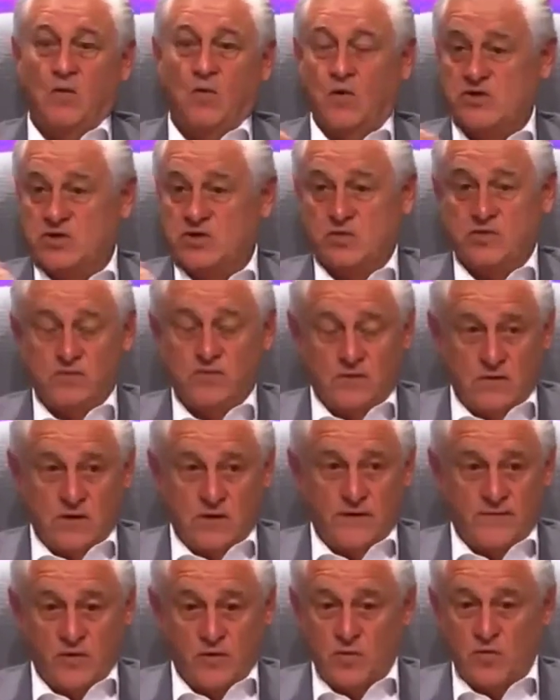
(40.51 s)
which,
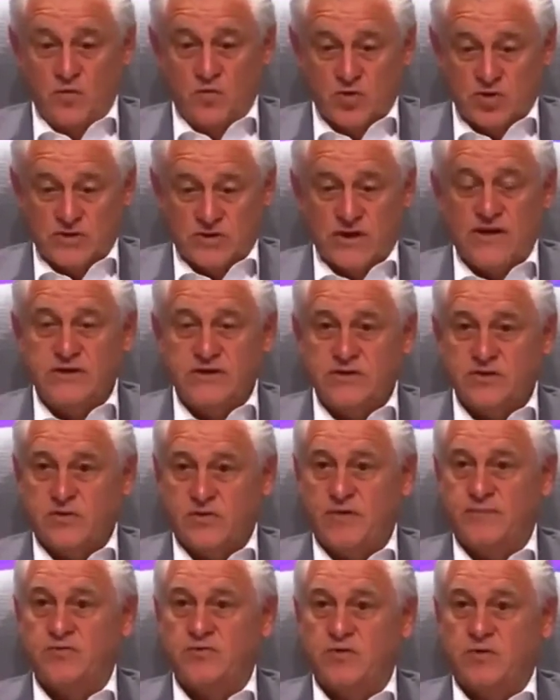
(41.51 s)
if you study
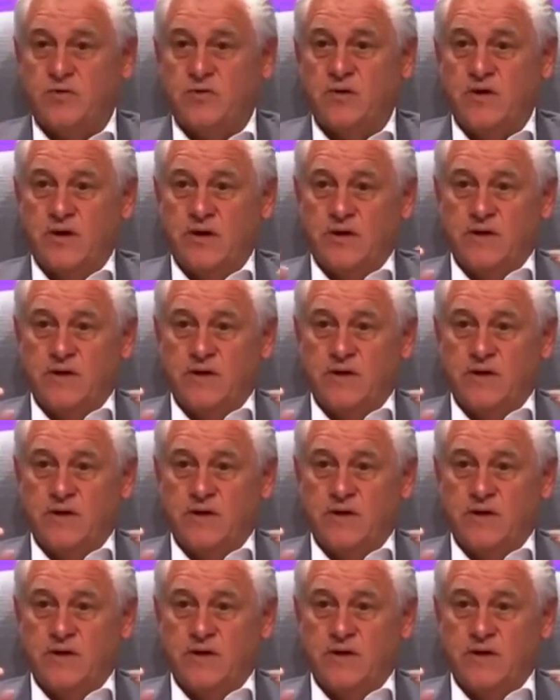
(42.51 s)
Scripture,